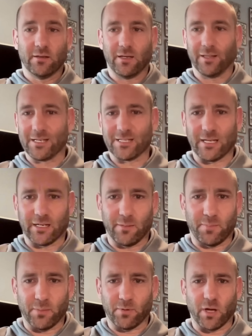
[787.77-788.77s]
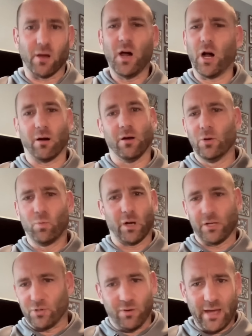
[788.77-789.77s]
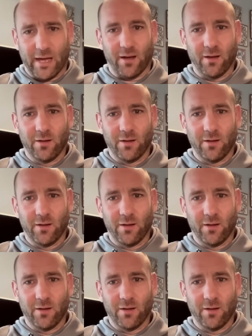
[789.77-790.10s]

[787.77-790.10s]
And then suddenly people go, oh, well, I'd do that.